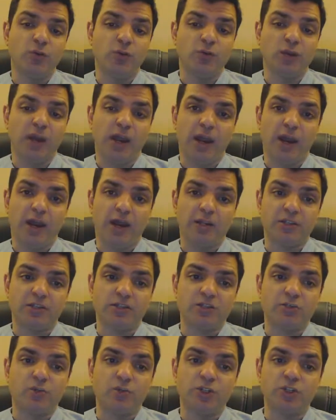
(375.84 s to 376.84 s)
food
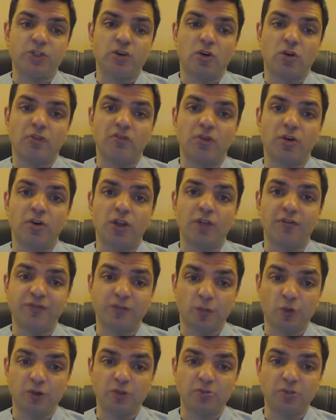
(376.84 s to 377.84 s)
ads, which are very
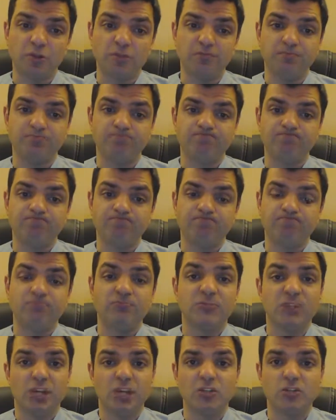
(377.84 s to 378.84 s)
affordable,
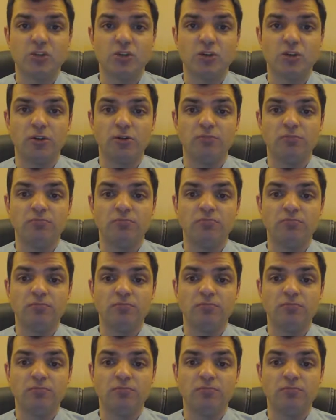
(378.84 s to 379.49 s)
taste good,